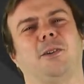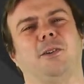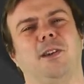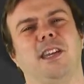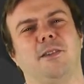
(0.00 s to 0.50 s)

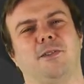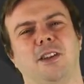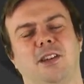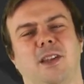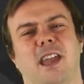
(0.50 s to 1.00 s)
We have done
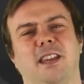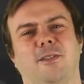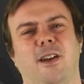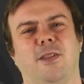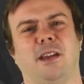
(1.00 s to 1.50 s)
over
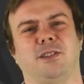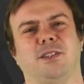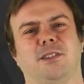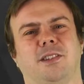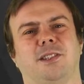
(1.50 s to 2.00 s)

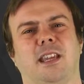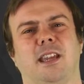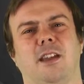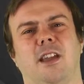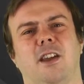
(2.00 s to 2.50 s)
$85,000
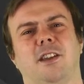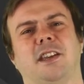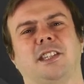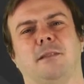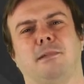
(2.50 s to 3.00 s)

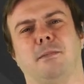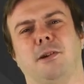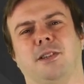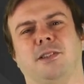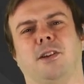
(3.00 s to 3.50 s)
earnings in
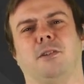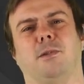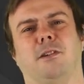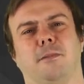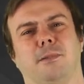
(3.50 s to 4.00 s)
promotions on
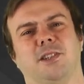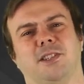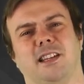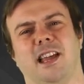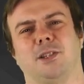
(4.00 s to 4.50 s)
Warrior Plus in
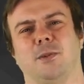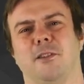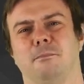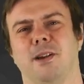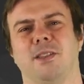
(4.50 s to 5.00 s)
the last
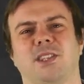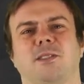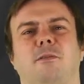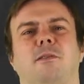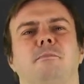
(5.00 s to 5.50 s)
12 months,
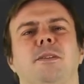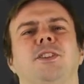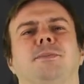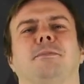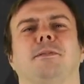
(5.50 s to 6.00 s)
with
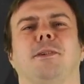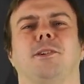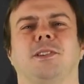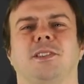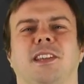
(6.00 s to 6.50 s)
multiple
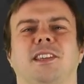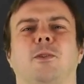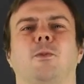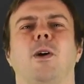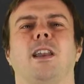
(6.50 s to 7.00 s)
promotions
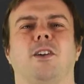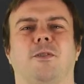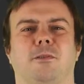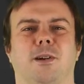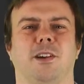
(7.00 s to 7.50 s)
sending well over
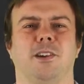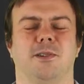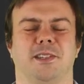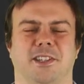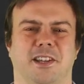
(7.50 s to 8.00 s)

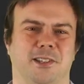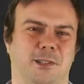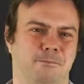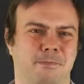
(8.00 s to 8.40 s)
100 sales.